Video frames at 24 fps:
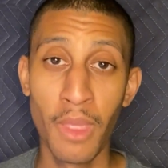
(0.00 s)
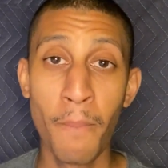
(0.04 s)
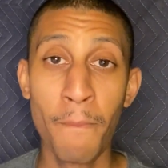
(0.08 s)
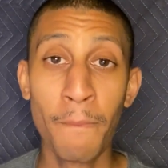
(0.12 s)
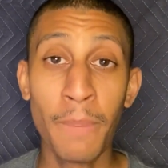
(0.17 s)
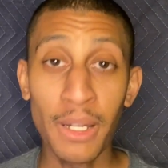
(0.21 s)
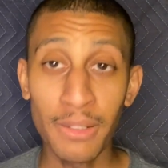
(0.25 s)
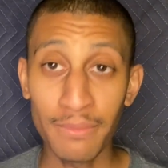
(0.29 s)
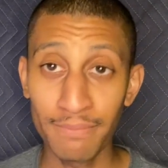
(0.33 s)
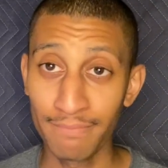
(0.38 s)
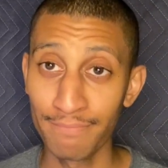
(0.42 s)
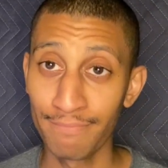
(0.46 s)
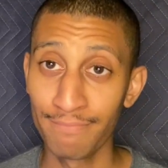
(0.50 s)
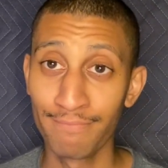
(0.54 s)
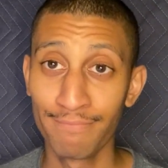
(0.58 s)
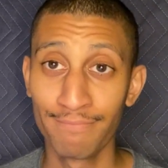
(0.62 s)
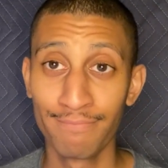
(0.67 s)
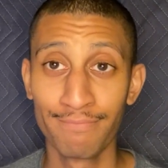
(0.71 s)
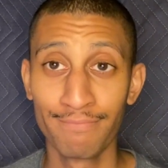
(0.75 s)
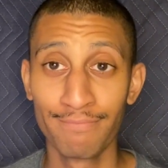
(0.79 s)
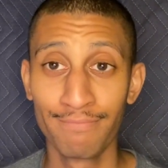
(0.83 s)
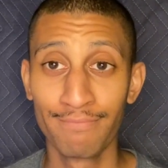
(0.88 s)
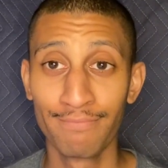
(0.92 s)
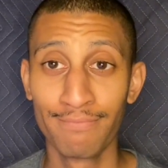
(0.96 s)
But
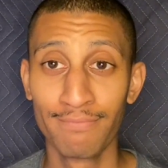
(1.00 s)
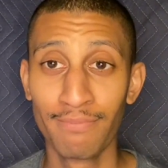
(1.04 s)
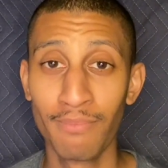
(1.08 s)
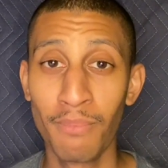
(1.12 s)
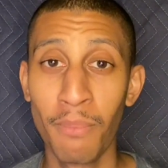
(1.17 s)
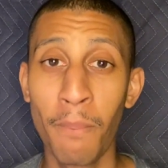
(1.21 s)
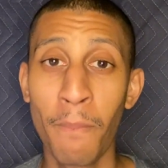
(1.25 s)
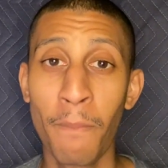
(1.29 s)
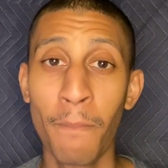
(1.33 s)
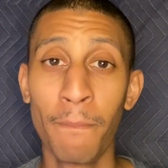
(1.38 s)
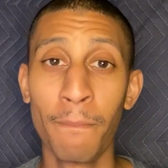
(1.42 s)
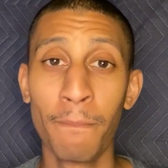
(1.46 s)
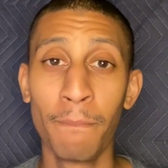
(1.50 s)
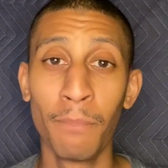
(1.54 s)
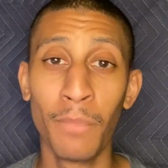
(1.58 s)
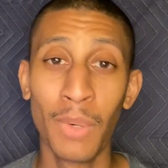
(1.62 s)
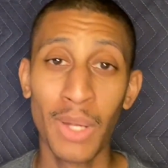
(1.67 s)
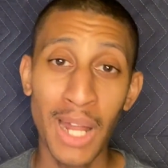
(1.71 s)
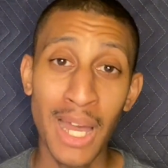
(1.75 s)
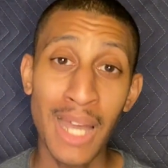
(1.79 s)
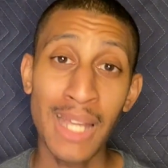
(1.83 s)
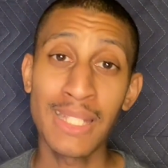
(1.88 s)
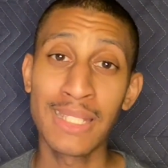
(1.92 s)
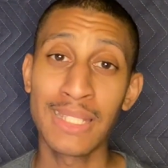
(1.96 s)

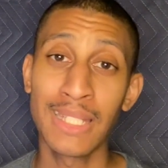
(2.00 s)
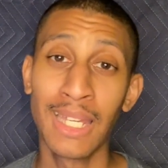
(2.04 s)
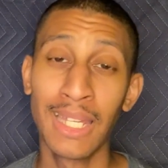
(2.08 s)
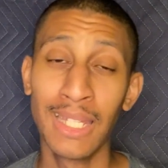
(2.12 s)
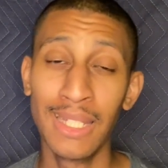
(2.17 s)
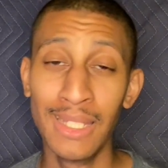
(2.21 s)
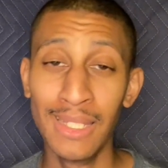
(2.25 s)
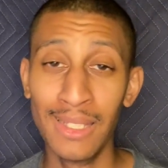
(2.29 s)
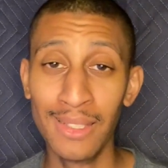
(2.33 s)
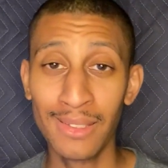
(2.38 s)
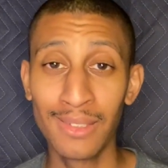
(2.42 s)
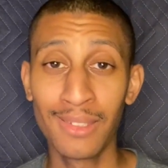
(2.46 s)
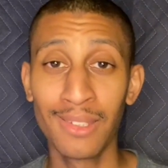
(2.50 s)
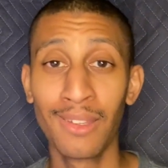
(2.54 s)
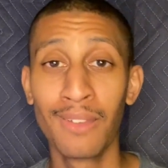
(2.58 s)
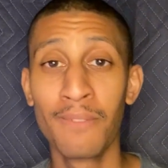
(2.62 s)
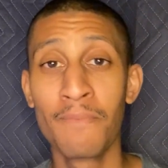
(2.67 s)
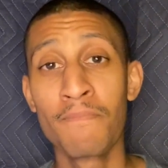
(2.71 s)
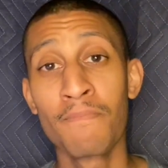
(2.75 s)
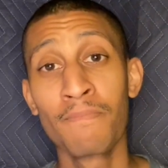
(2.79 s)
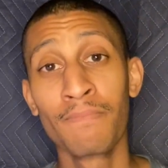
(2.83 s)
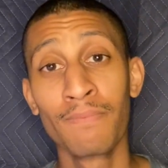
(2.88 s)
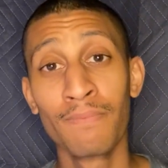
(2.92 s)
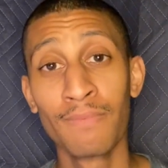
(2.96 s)
what I say is,
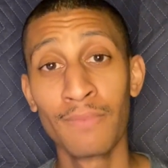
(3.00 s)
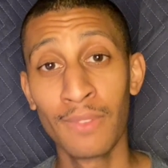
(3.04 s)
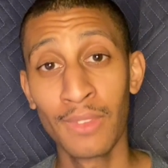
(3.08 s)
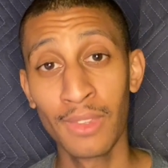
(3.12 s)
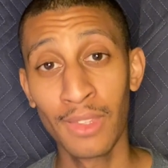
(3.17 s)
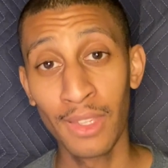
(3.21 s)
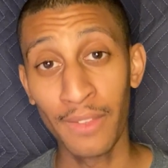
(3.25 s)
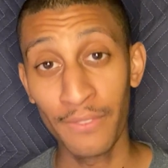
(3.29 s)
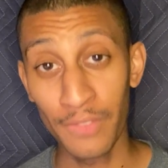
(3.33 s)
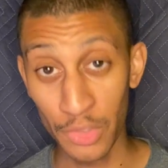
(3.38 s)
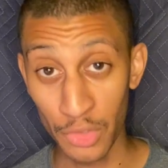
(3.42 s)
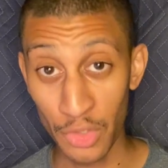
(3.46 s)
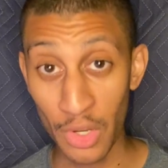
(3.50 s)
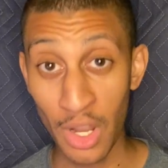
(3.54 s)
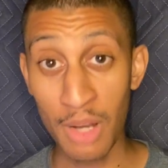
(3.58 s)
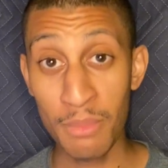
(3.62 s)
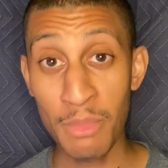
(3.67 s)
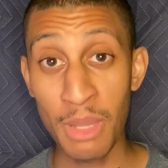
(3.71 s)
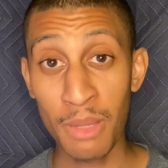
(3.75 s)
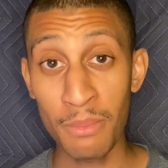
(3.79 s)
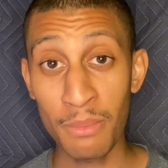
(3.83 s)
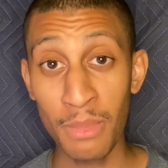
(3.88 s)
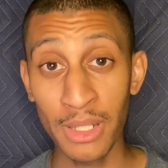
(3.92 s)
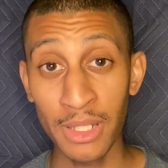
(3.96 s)
if you're trying to
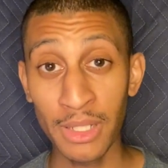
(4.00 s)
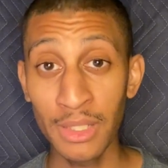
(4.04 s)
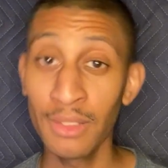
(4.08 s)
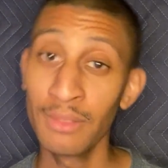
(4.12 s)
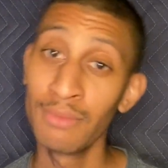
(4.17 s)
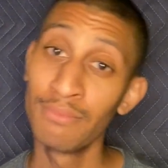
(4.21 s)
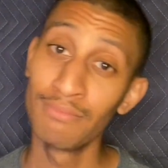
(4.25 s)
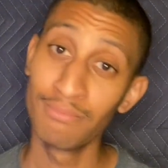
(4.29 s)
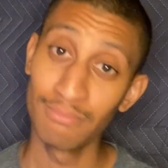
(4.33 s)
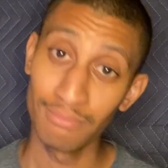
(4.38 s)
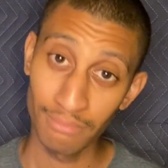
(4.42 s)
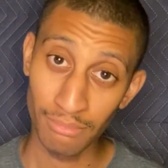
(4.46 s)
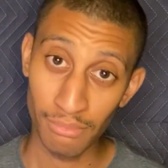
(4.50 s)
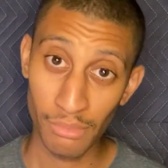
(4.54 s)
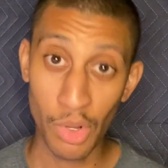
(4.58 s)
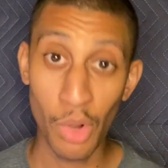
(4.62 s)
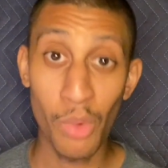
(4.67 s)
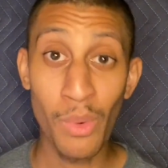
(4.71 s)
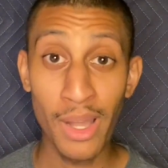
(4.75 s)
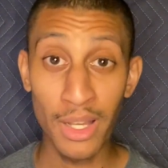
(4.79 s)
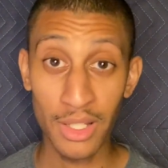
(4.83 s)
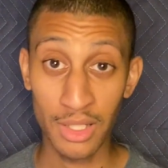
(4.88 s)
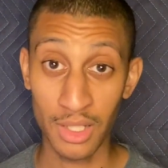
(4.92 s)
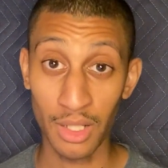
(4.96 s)
make money,
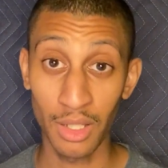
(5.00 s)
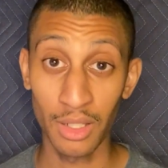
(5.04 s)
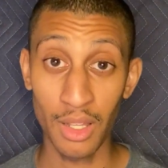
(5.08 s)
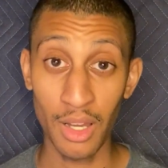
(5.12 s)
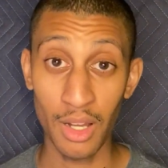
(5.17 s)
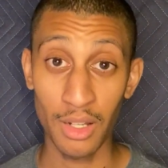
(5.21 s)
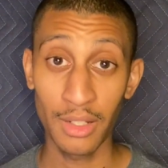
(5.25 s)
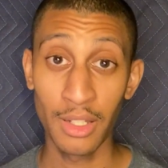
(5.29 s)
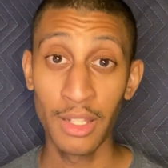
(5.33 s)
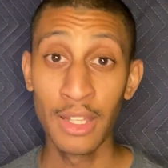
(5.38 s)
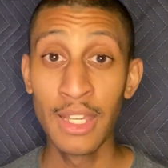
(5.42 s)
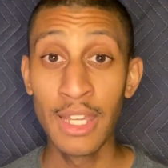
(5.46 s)
go XLR.